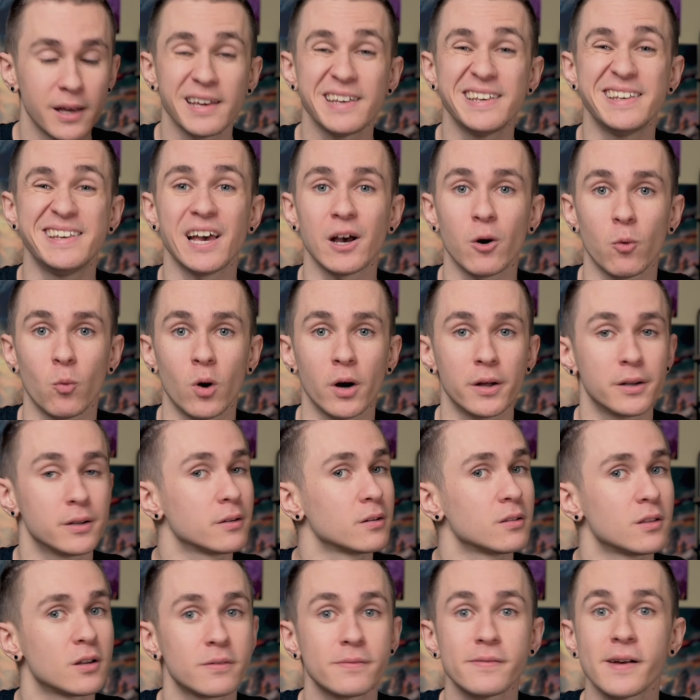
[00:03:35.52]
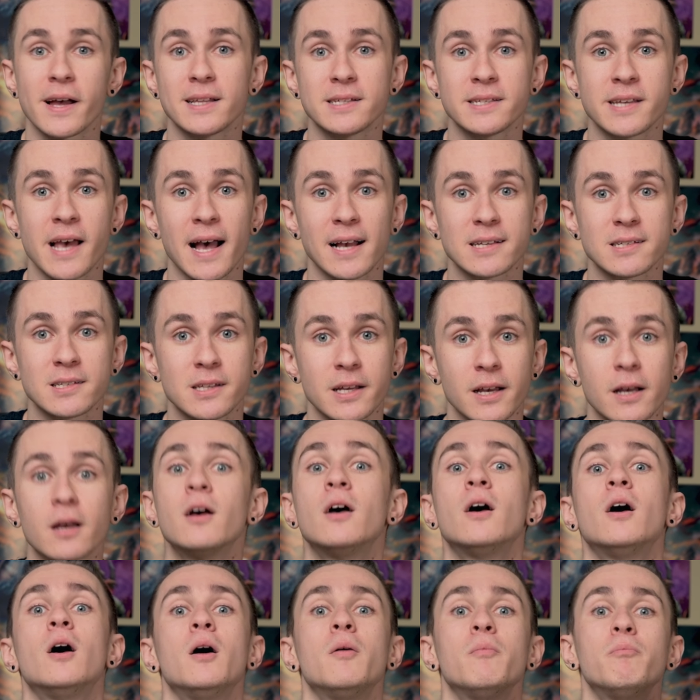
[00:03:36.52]
Get one. They're fantastic.
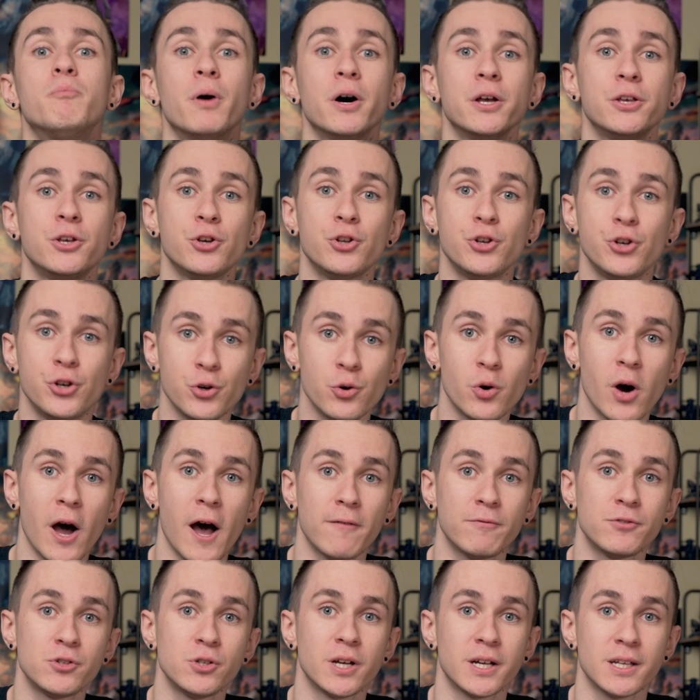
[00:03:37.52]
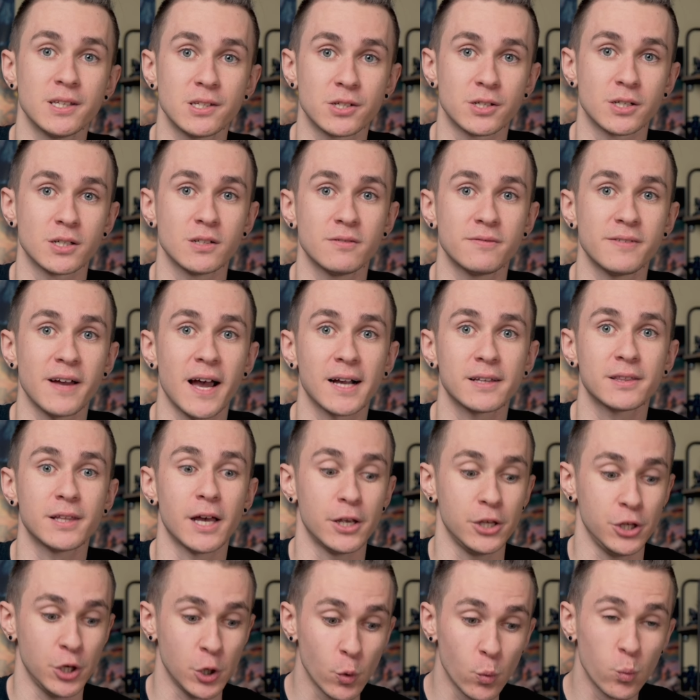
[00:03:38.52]
But you do have to consider the fact
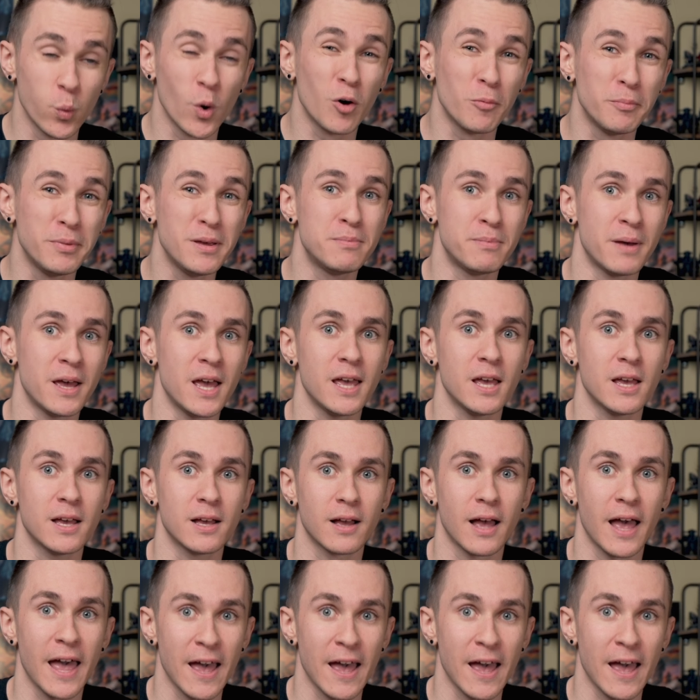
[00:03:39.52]
that you will be paying